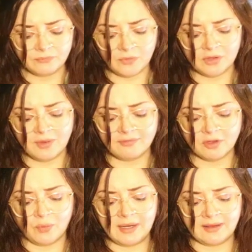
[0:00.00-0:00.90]
you have the
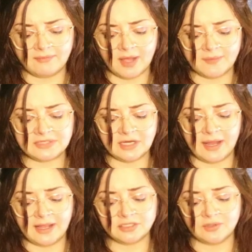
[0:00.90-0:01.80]
Queen of Cups here
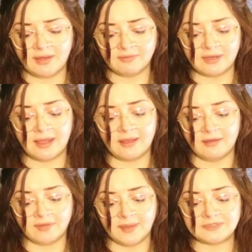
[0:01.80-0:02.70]
and you have the Knight
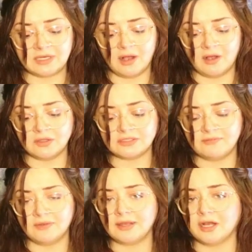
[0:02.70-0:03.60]
of Cups here. I also
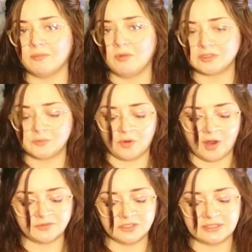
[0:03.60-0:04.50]
feel like there are multiple
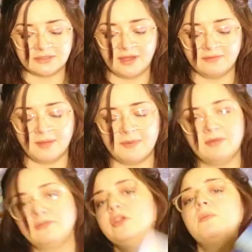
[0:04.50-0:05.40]
options in love coming
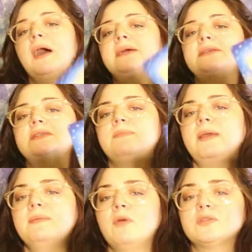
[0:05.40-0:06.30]
in for you Pisces.
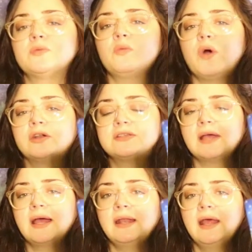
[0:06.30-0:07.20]
Maybe multiple water
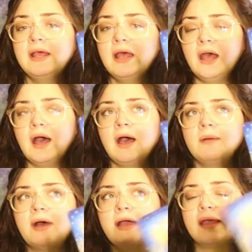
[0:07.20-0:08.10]
sign.
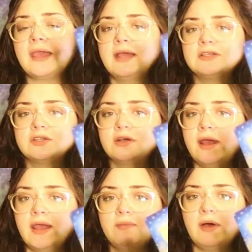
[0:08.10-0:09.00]
Um, I got Cancer
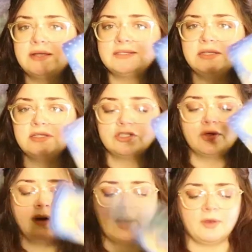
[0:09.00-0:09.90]
and Pisces
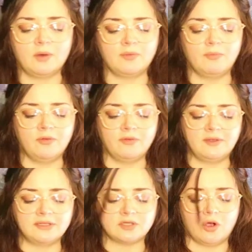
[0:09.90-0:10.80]
showing up here with both of
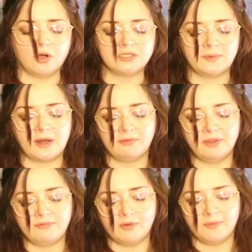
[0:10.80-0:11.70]
these cards. But I
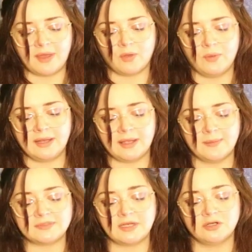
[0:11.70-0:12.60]
really feel with that Queen of
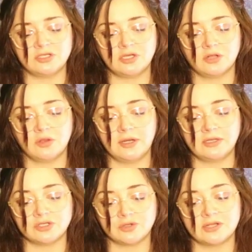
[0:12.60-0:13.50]
Cups energy, you're learning
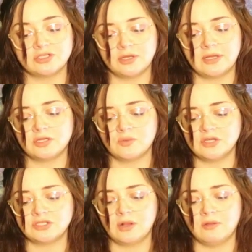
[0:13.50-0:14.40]
to trust your
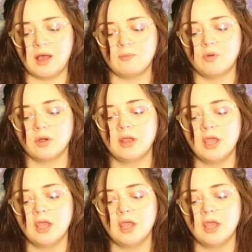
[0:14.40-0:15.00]
intuition a lot more